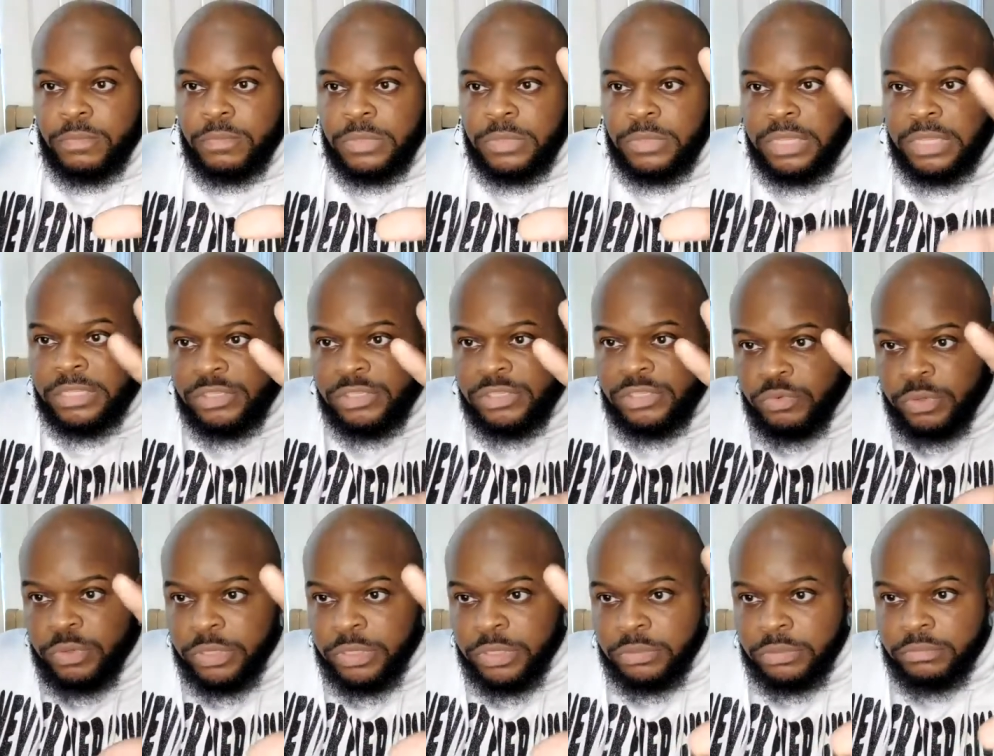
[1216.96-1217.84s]

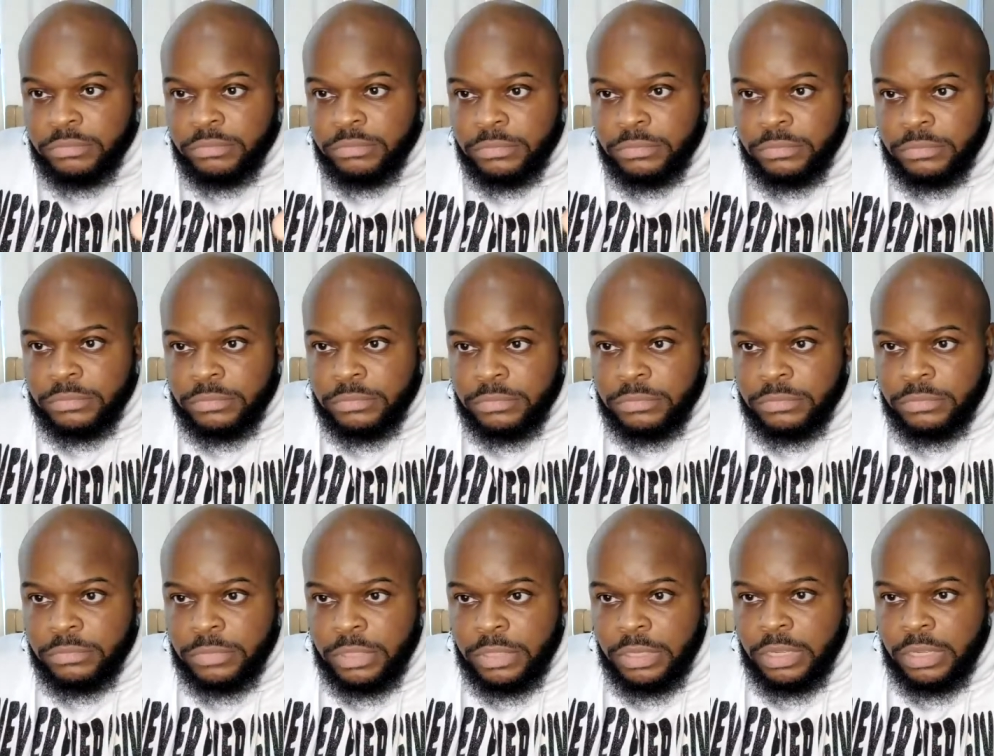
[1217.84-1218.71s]
into a
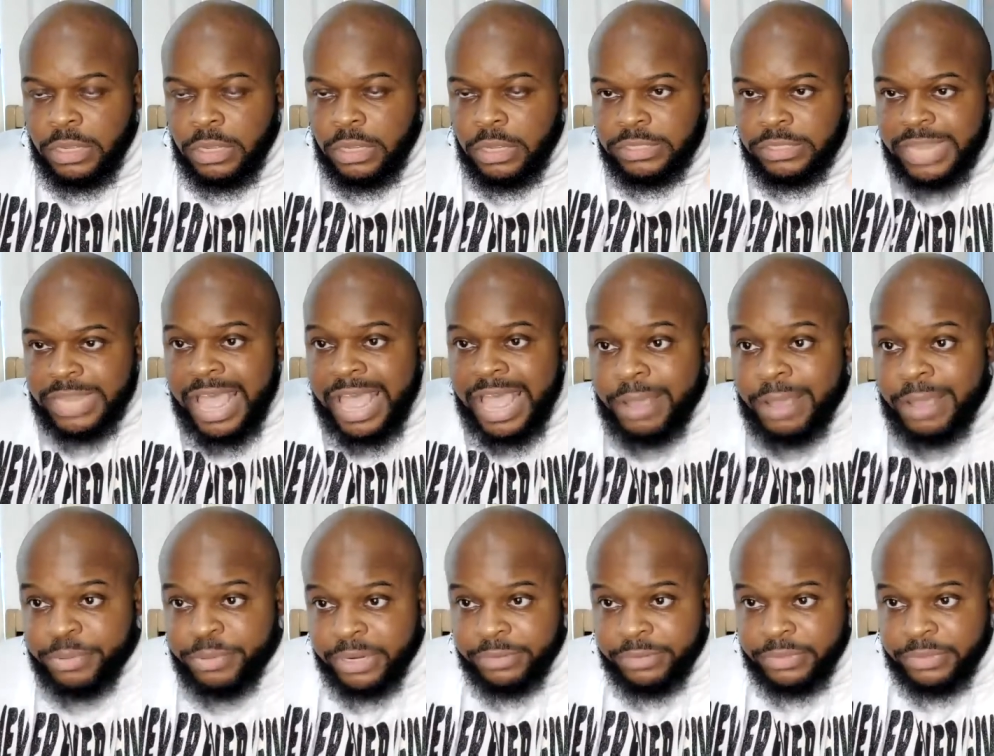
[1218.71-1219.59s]
a
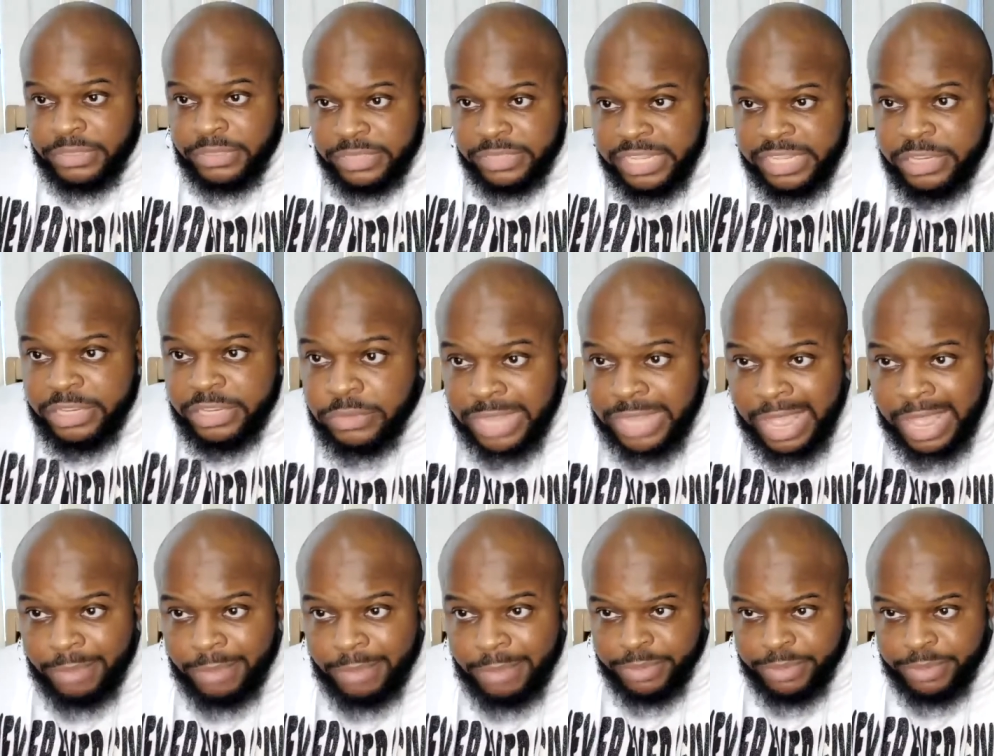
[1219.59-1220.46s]
library, legal
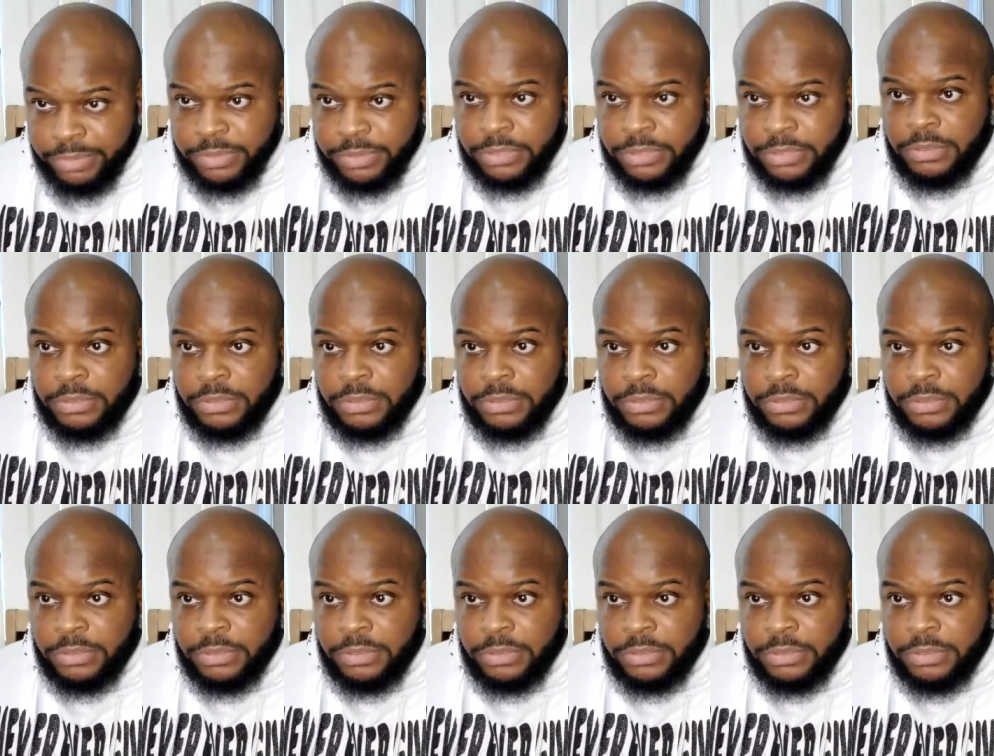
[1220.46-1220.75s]
library.